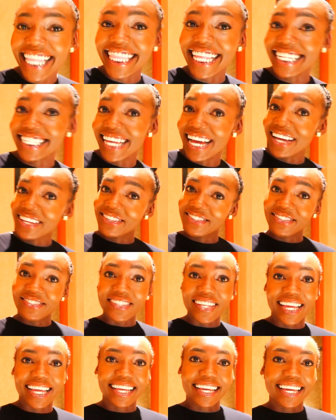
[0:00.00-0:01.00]
That's how you
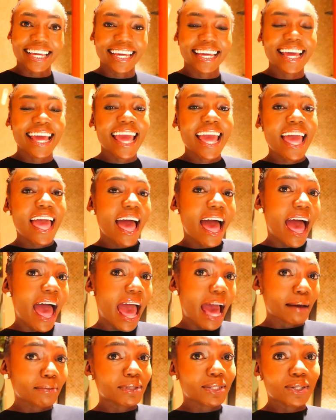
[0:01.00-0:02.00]
say it.
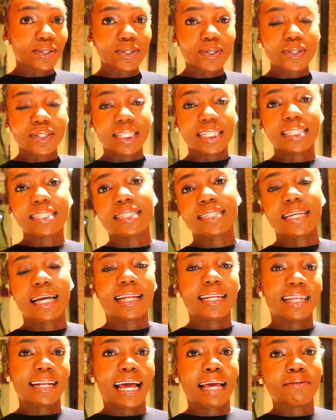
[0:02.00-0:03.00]
Absolutely
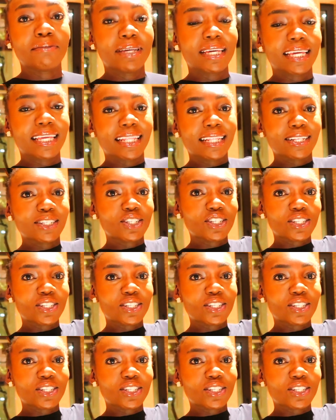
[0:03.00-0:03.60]
stunning. I mean,